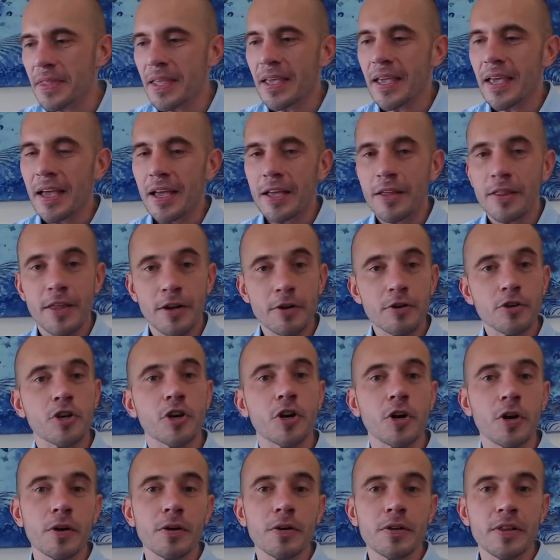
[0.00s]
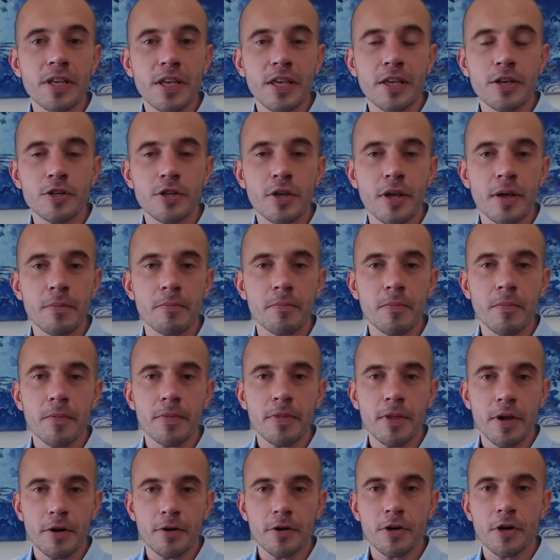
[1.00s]
they're currently
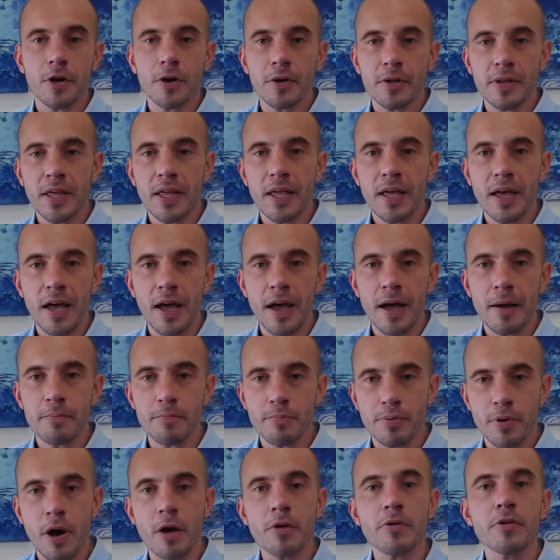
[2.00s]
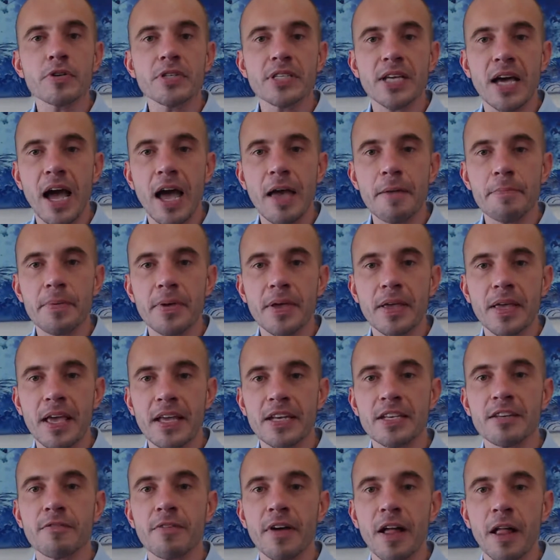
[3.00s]
prototyping and
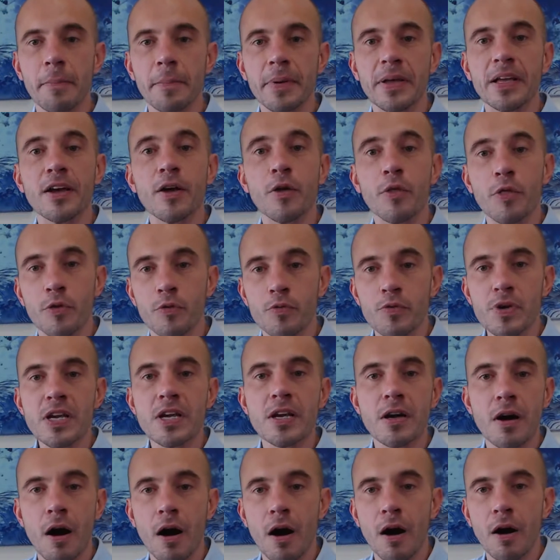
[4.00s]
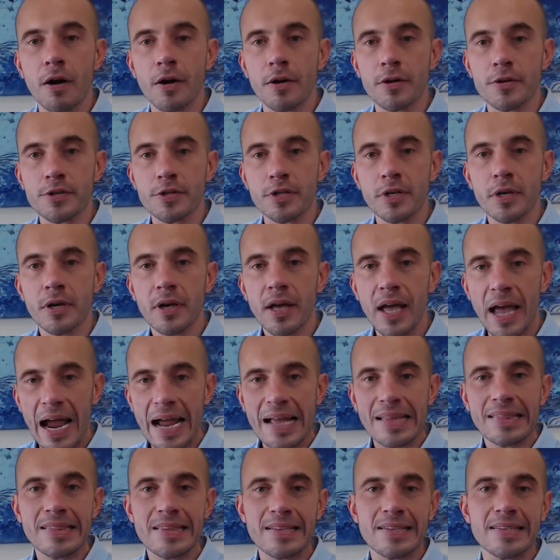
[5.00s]
developing 3 cars
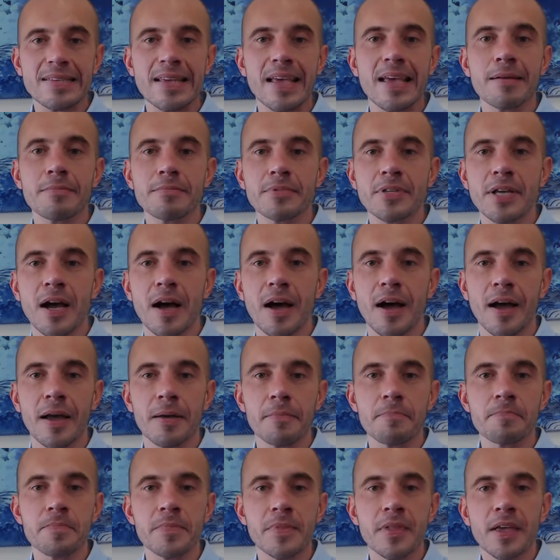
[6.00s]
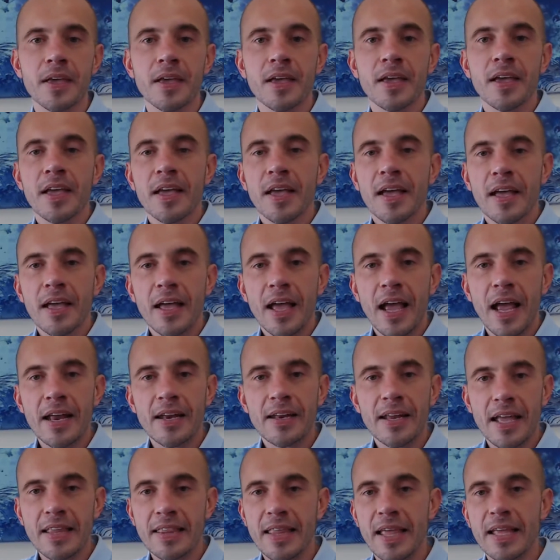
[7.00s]
at the same time.
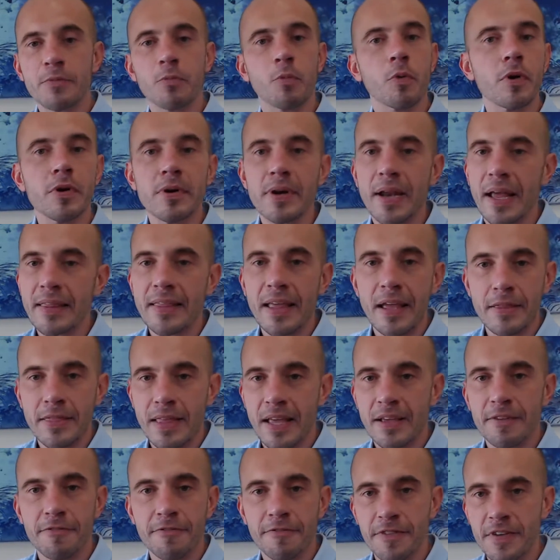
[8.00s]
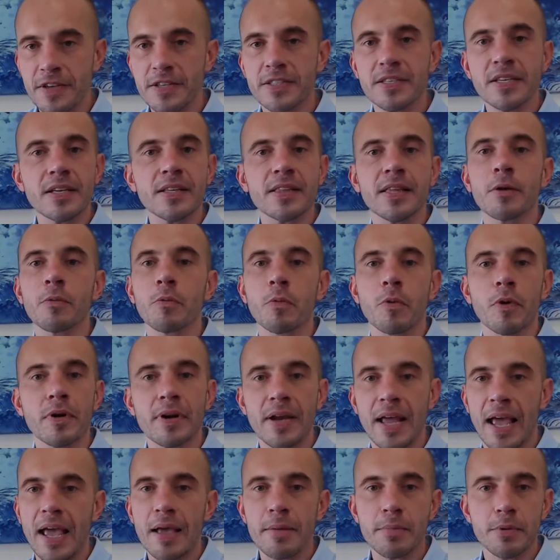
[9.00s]
And they physically weren't
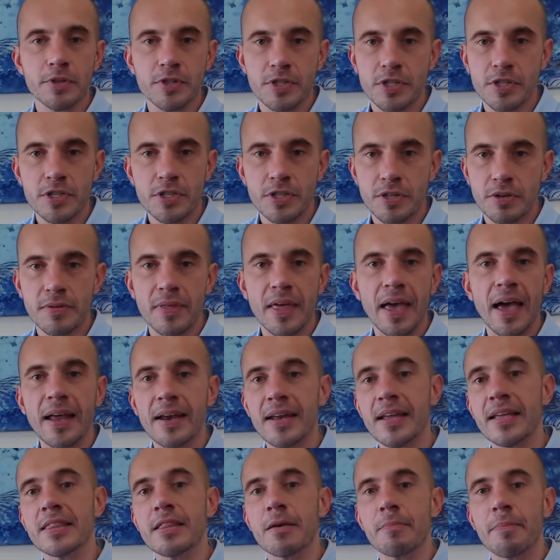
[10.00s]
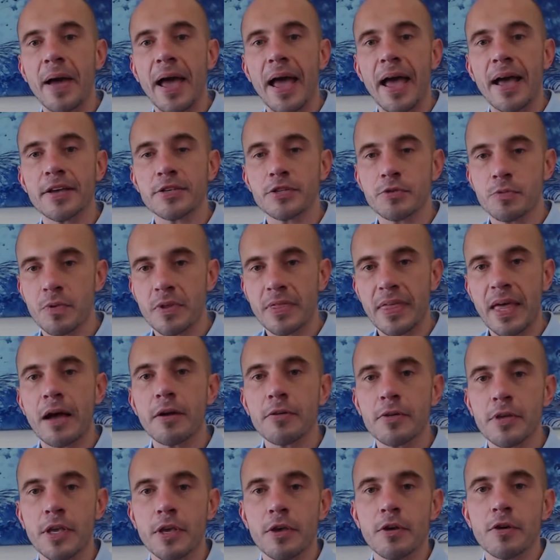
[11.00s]
able to do that in the past without
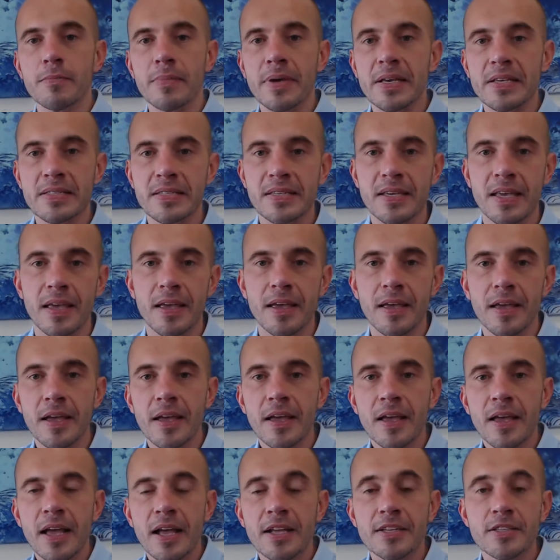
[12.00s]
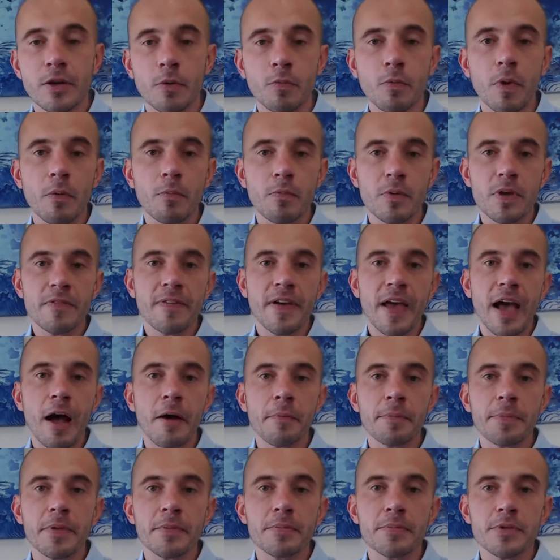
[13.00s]
QMSC. And so what we've
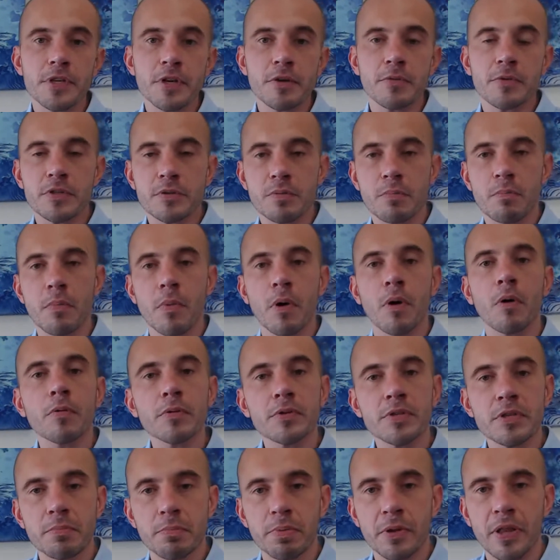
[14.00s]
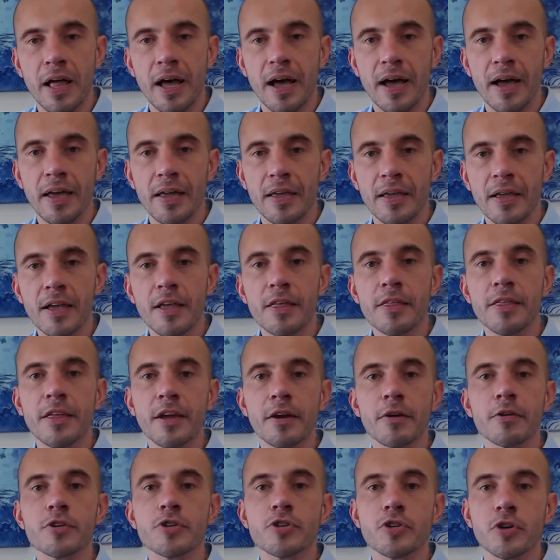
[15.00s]
helped them do is multiply
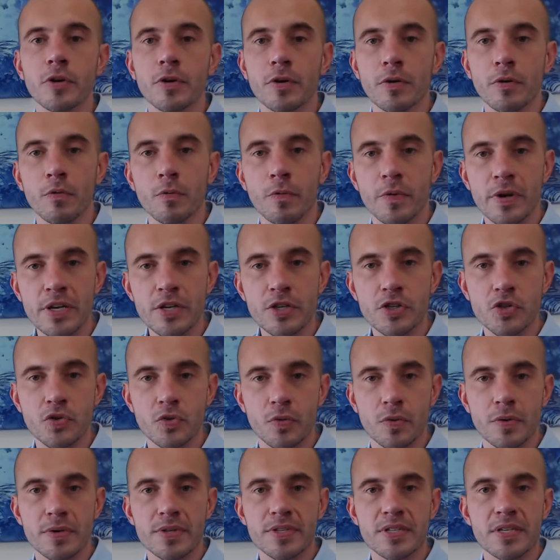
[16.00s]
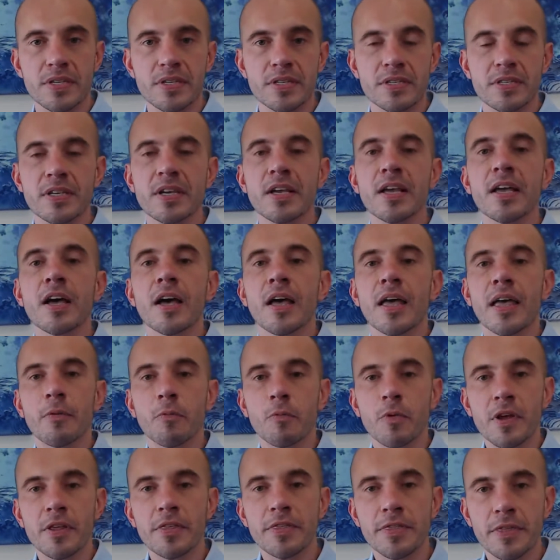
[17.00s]
their internal resources
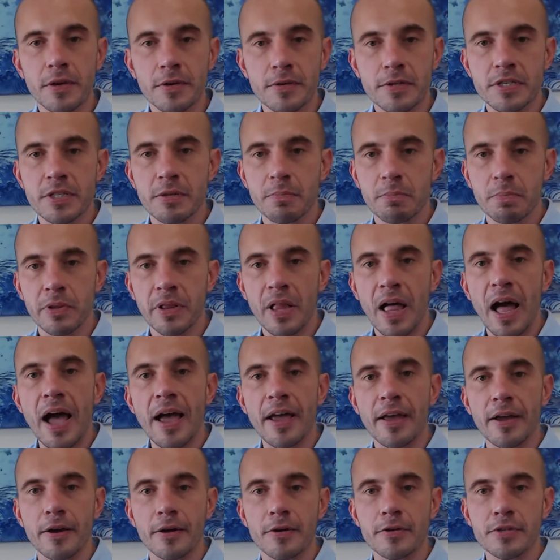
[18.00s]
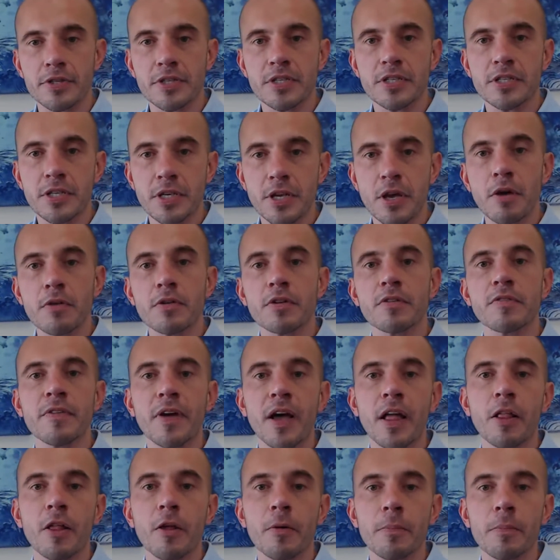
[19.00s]
with their suppliers to go develop